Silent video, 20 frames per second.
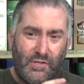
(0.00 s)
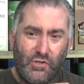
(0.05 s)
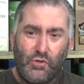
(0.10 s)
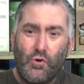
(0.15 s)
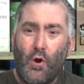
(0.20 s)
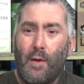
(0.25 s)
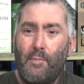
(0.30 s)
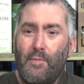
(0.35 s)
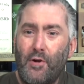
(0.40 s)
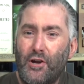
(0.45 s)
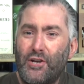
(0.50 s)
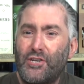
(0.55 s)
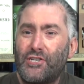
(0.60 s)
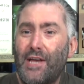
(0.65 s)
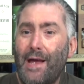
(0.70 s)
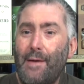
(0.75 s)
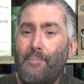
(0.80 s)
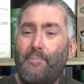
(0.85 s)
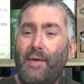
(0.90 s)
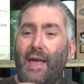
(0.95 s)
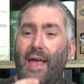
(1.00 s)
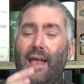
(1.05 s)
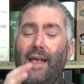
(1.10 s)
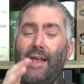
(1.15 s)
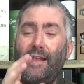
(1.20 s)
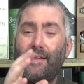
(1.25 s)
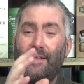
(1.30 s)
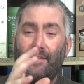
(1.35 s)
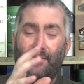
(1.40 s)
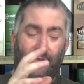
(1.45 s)
strawberry
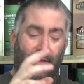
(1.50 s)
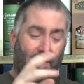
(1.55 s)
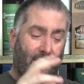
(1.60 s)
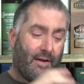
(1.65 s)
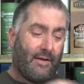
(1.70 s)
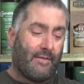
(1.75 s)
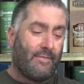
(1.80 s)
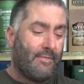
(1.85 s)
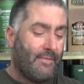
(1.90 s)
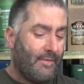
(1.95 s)
champagne in there